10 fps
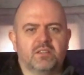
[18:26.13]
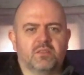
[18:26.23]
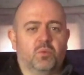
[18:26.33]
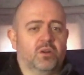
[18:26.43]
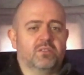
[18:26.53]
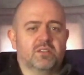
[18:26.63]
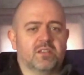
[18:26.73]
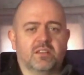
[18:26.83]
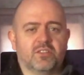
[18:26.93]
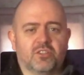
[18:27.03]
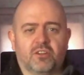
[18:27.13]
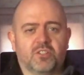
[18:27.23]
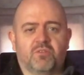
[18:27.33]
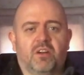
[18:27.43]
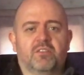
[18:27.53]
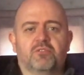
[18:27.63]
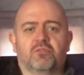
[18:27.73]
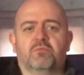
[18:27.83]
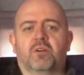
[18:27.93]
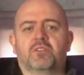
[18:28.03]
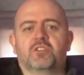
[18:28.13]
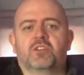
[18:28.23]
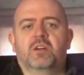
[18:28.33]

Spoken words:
The world is in the church far too much.